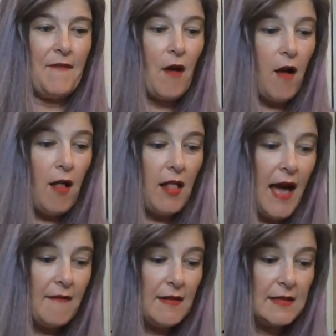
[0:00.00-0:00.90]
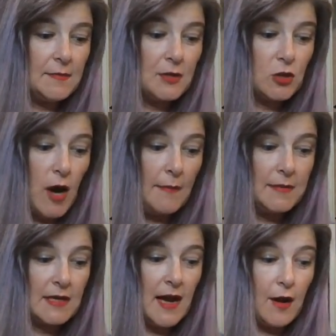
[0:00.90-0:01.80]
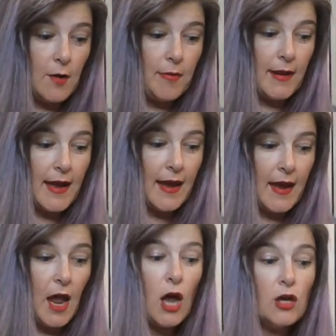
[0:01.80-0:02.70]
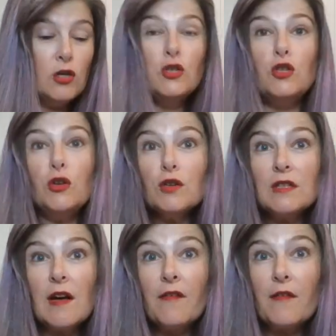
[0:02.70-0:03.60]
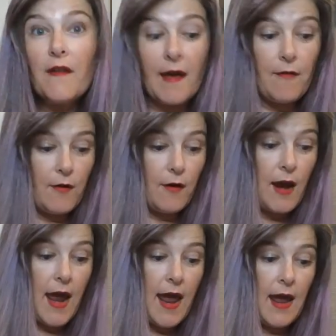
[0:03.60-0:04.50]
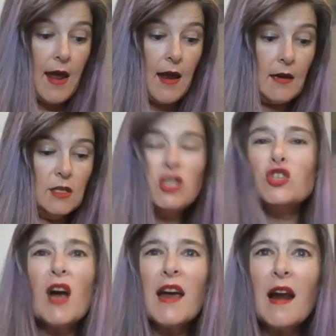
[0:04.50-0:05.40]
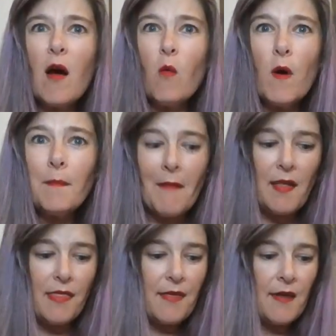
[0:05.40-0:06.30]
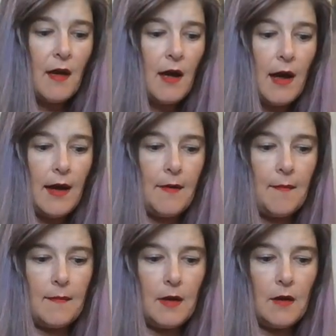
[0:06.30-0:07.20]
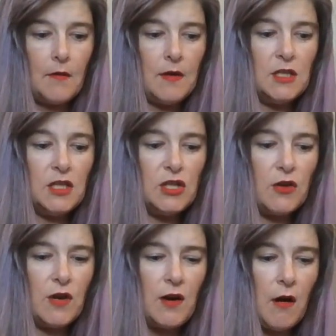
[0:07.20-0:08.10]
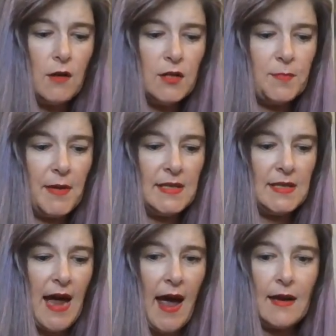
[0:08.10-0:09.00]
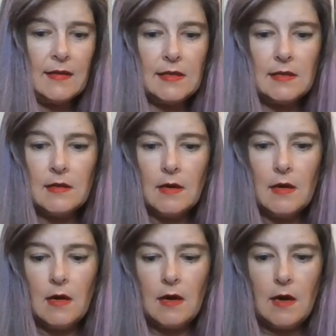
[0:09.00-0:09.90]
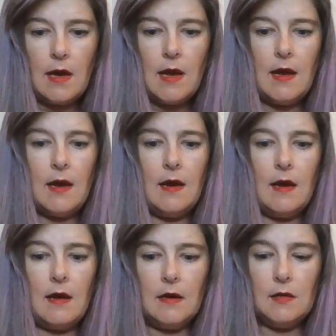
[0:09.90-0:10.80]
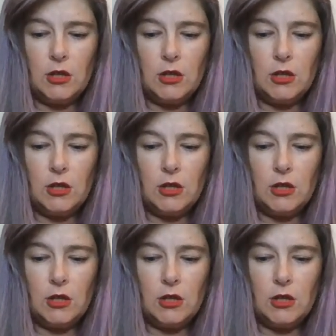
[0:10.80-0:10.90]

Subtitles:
If y'all haven't subscribed to ColorPlay, do yourself a favor and just try it out 1 month. It's just $30 plus tax, and